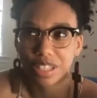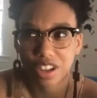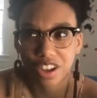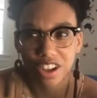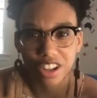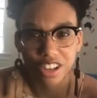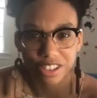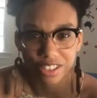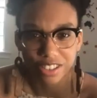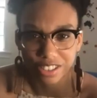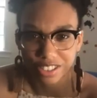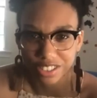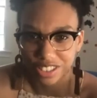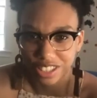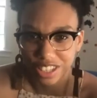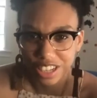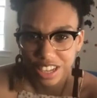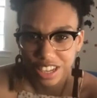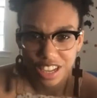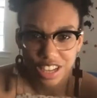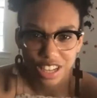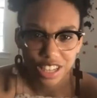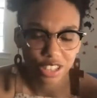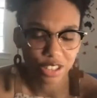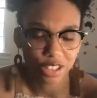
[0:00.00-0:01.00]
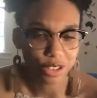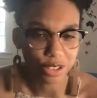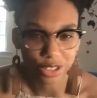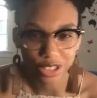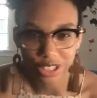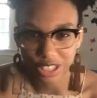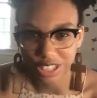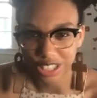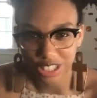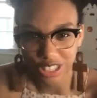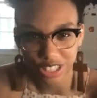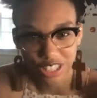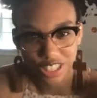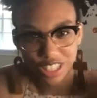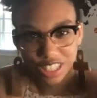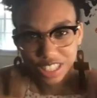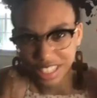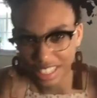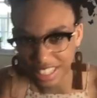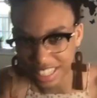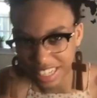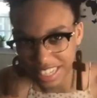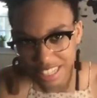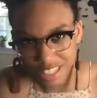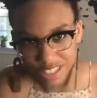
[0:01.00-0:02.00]
Go to the
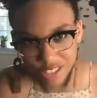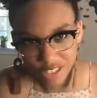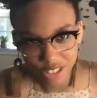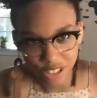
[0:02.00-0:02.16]
state,